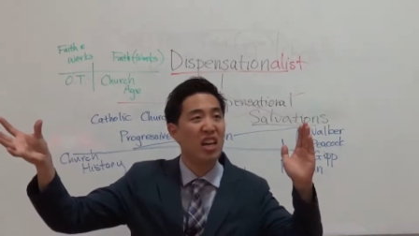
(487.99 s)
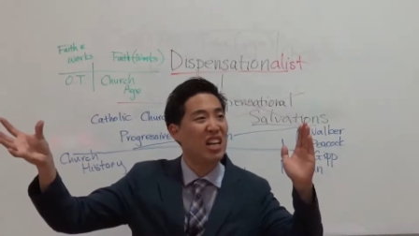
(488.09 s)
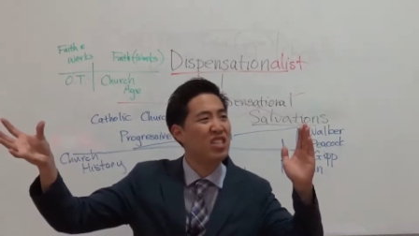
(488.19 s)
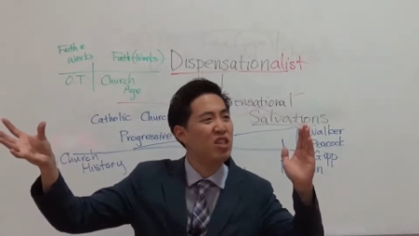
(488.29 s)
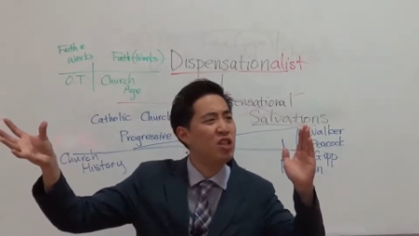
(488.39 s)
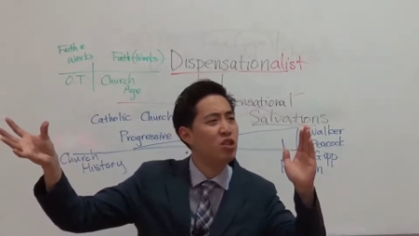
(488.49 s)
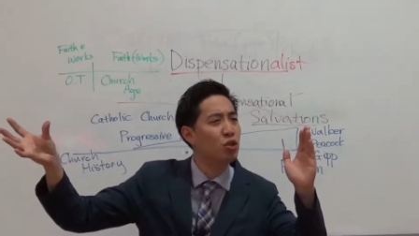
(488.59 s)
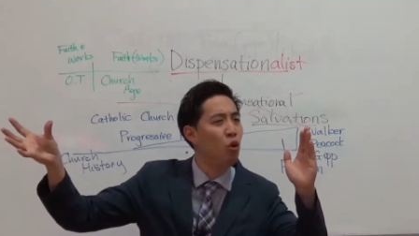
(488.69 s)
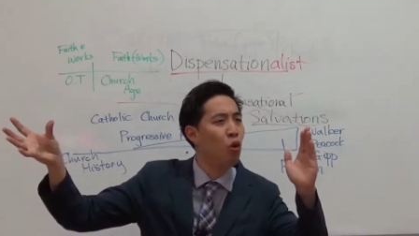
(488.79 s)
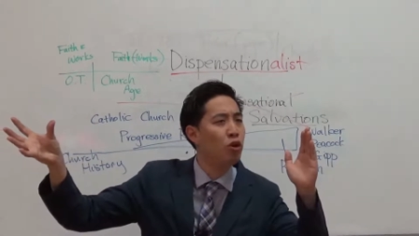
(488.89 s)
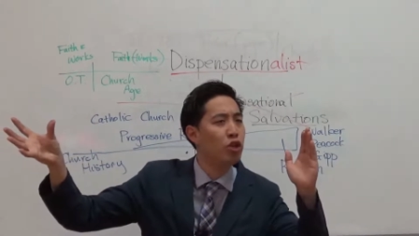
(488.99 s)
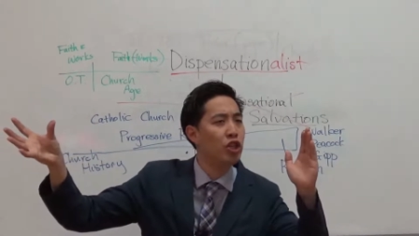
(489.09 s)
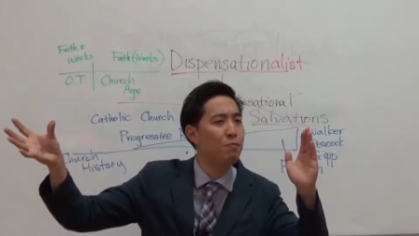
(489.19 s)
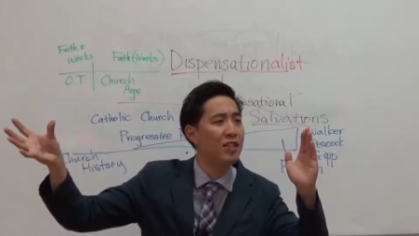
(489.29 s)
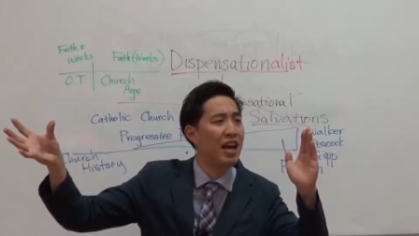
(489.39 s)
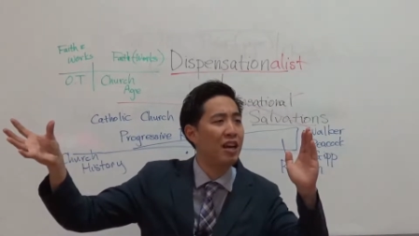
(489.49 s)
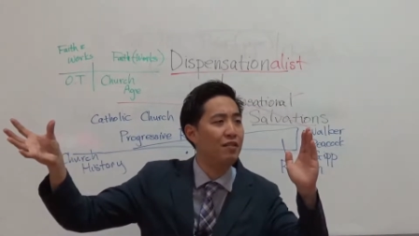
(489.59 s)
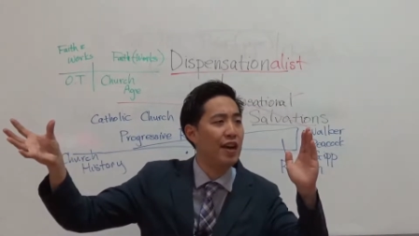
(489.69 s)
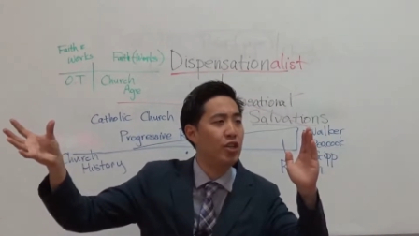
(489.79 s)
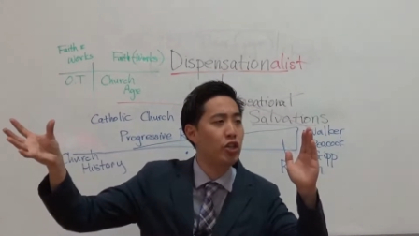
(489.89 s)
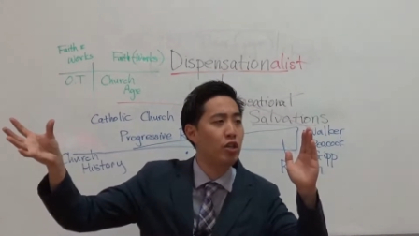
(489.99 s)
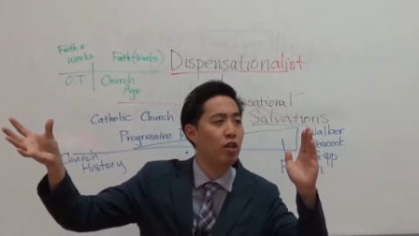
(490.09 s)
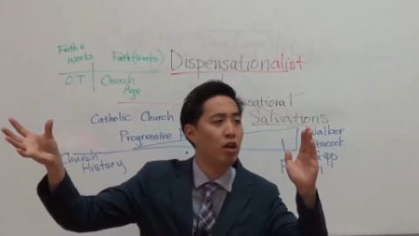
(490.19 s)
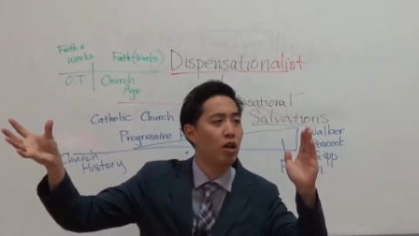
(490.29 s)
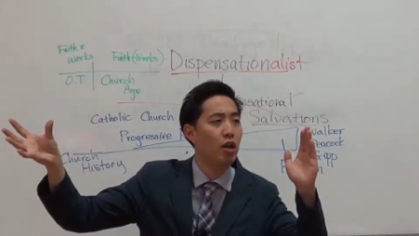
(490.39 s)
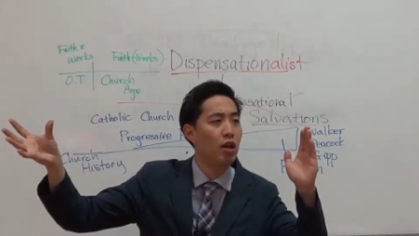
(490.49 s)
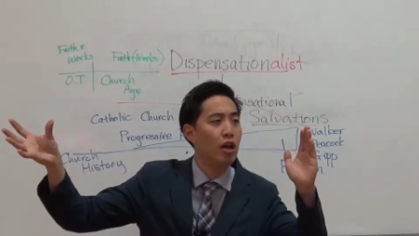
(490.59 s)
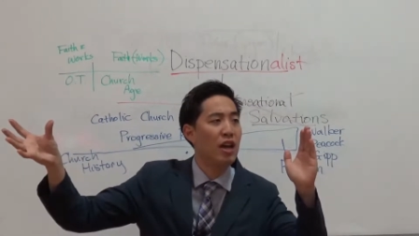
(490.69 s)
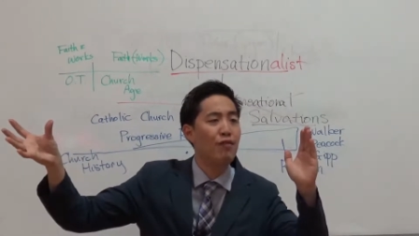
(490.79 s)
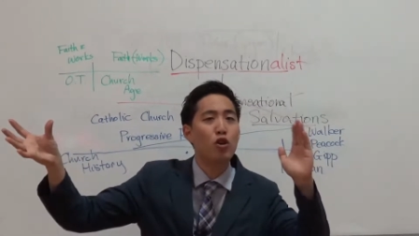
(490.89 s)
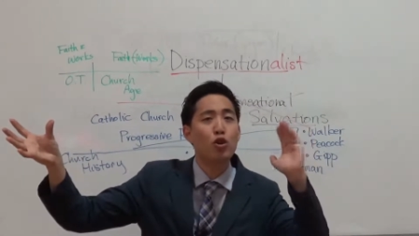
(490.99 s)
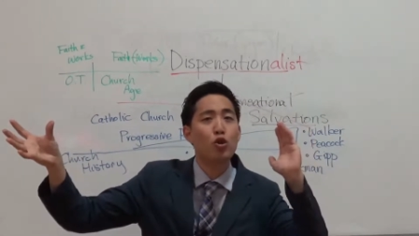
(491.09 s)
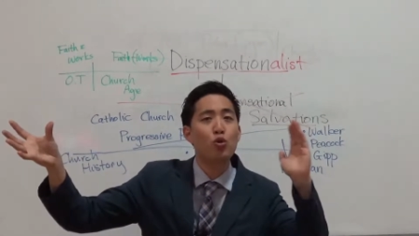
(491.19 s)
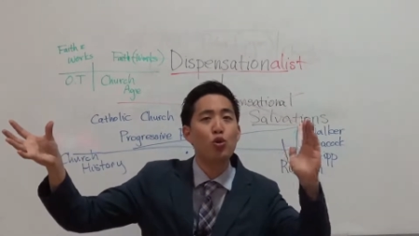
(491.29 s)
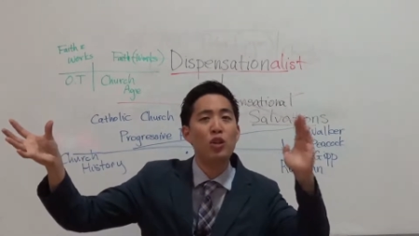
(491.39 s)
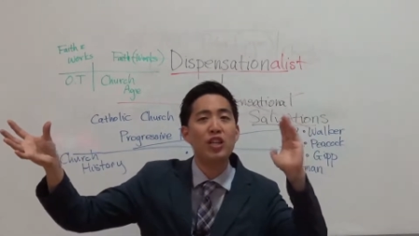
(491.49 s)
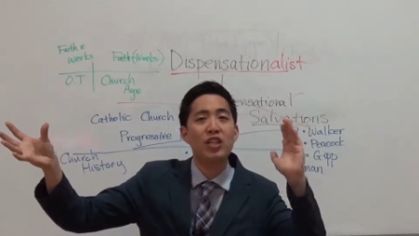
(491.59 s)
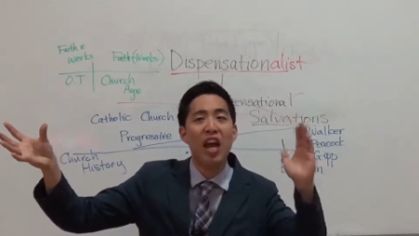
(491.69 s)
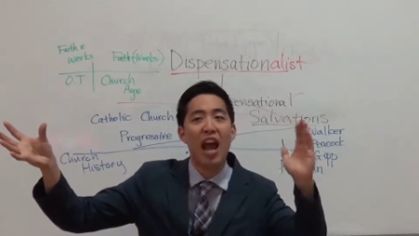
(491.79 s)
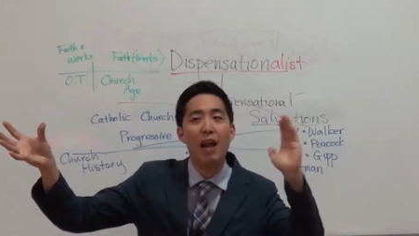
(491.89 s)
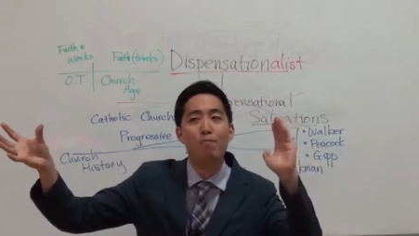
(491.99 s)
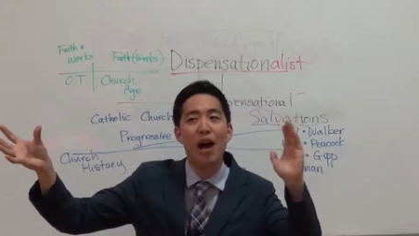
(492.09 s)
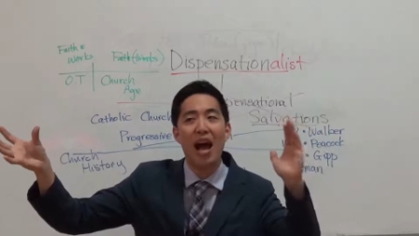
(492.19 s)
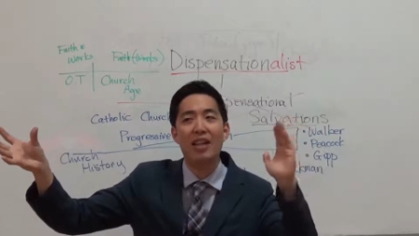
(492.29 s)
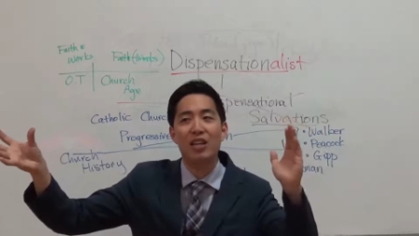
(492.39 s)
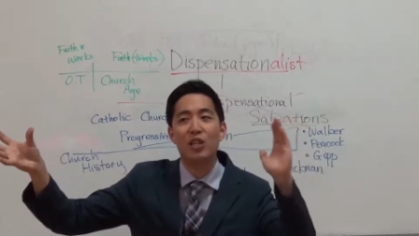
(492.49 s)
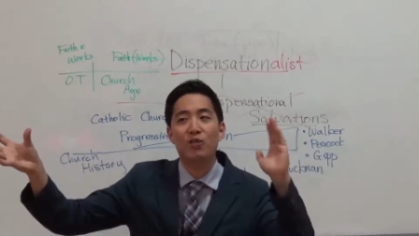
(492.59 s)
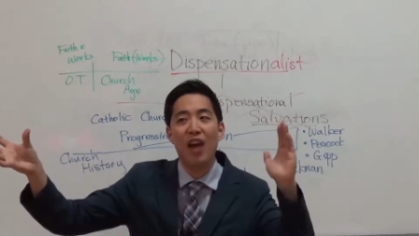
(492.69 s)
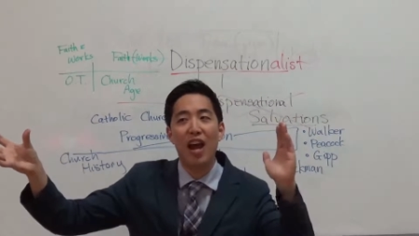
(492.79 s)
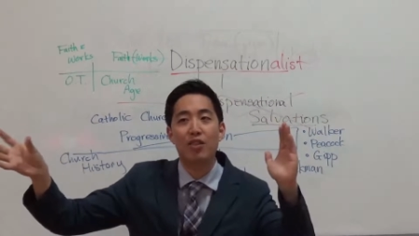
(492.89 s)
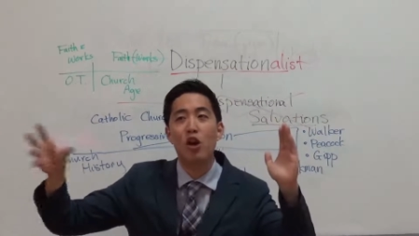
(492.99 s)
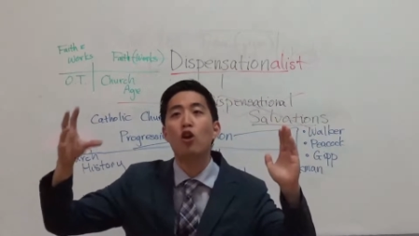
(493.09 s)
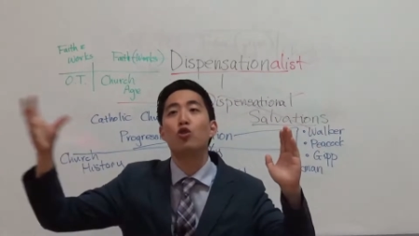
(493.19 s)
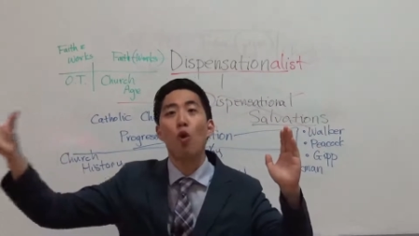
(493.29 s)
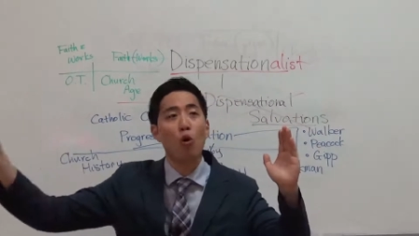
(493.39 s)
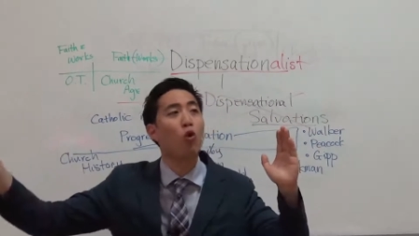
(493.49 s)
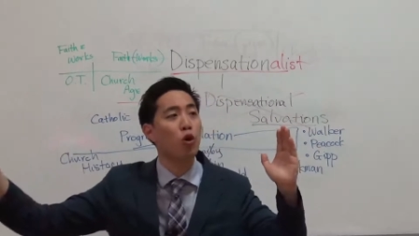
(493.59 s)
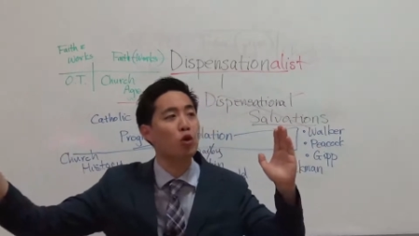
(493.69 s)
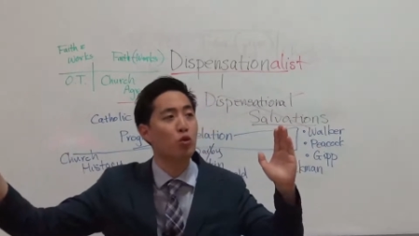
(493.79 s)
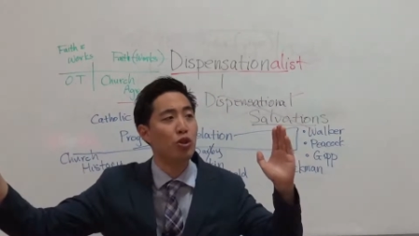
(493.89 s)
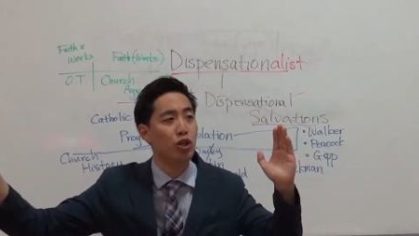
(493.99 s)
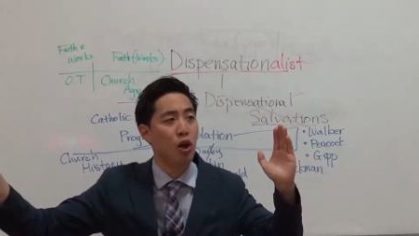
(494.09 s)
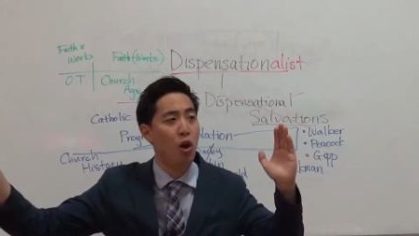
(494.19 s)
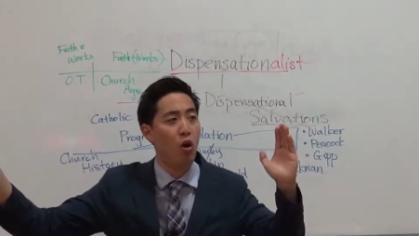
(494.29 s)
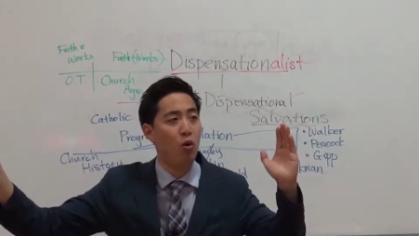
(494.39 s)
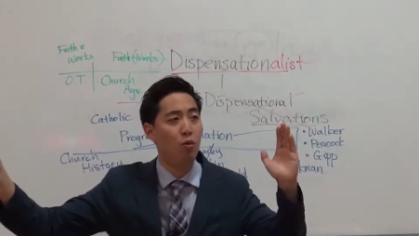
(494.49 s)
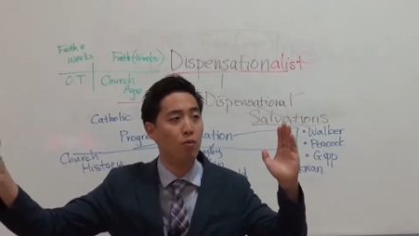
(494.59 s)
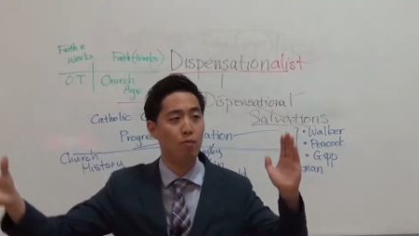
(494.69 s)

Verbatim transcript: Isn't this lordship salvation? If you're truly saved by this faith, your works will show.